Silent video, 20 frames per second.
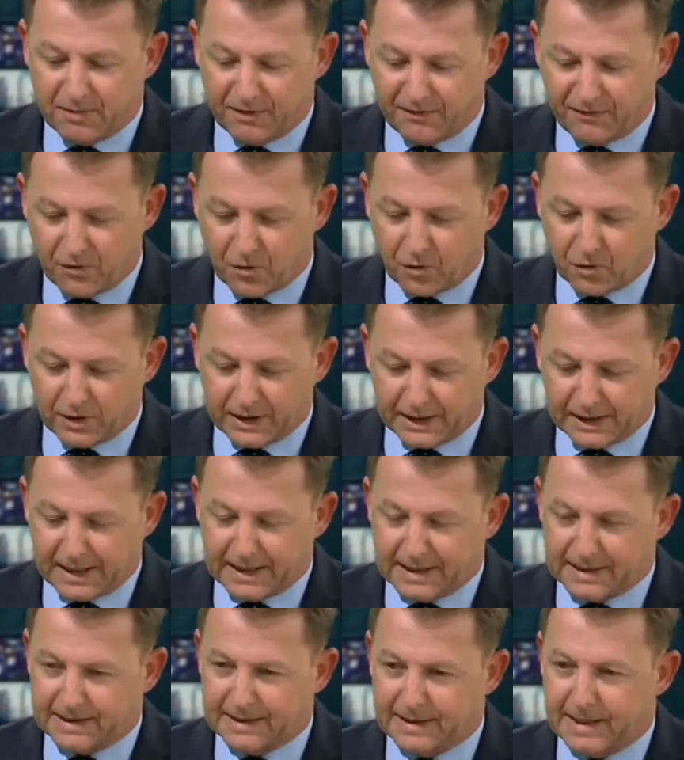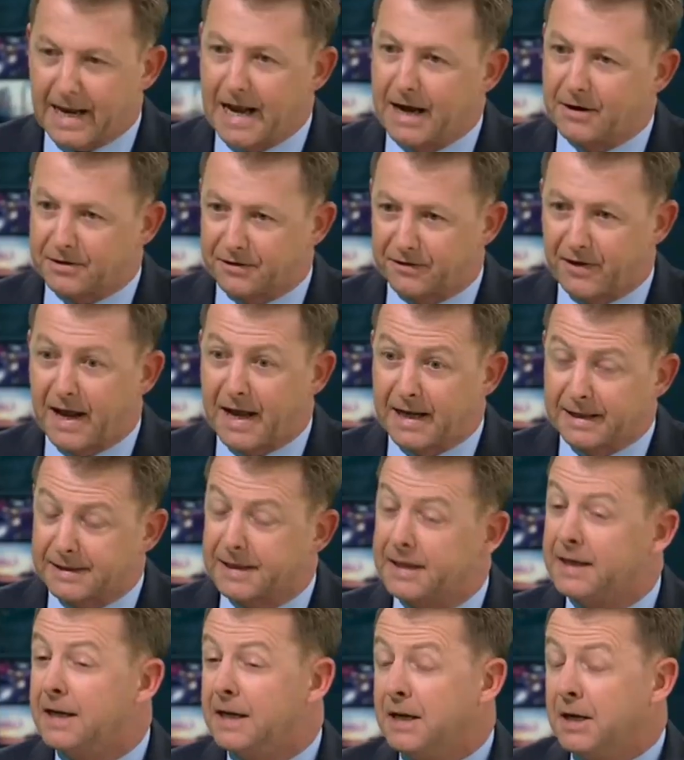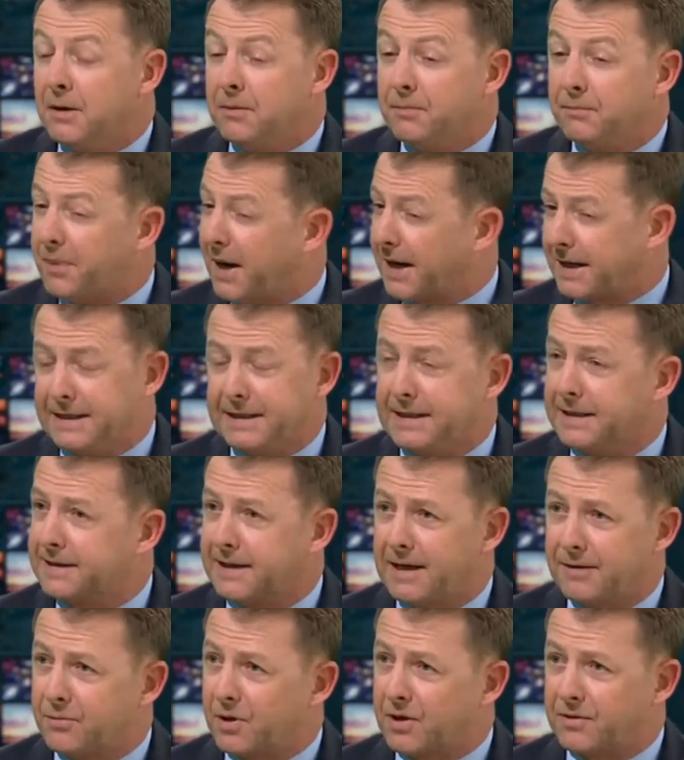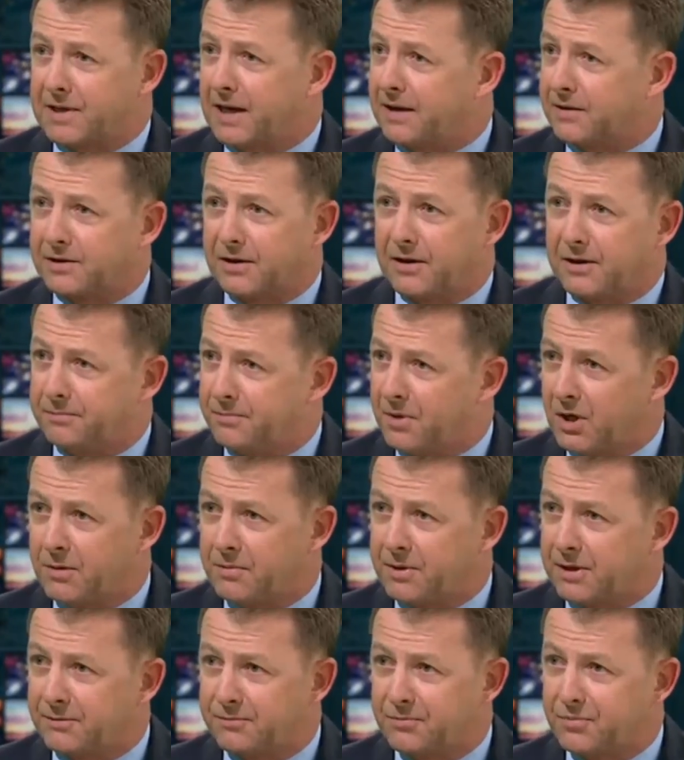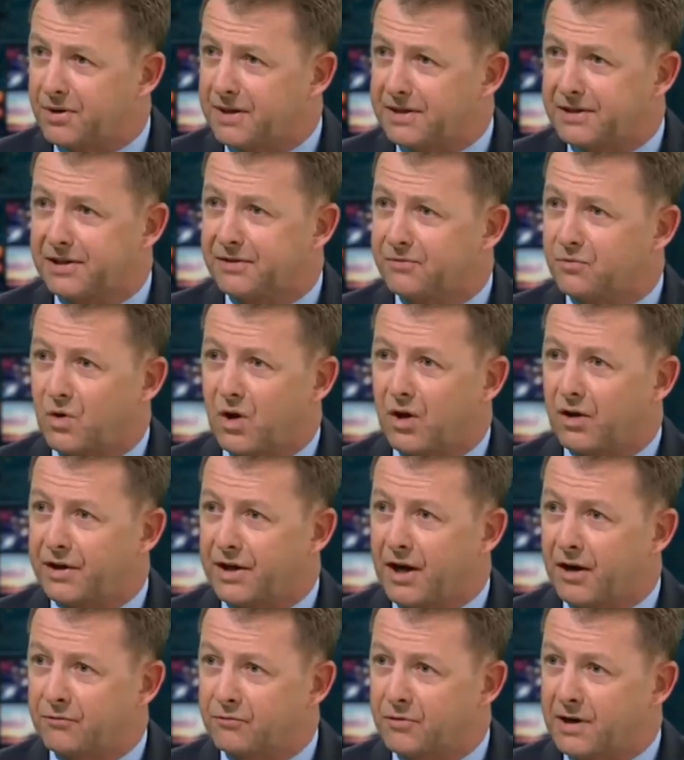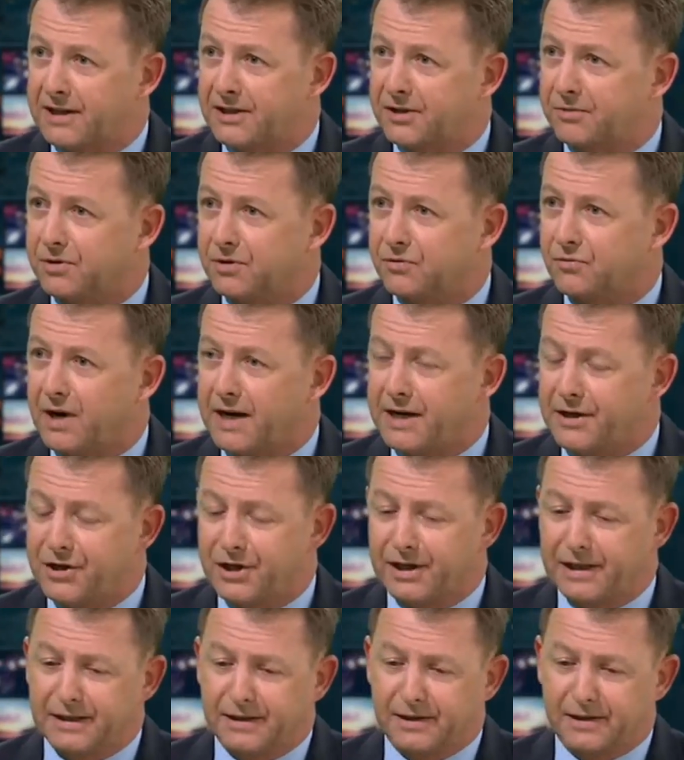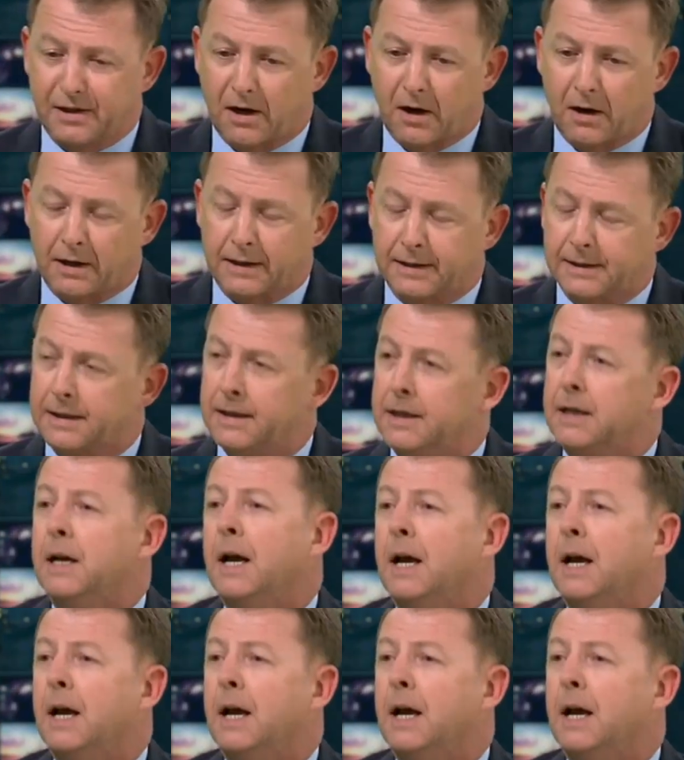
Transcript: before it gets out of hand. Back in December, I was outside Birmingham prison while the unrest was raging inside,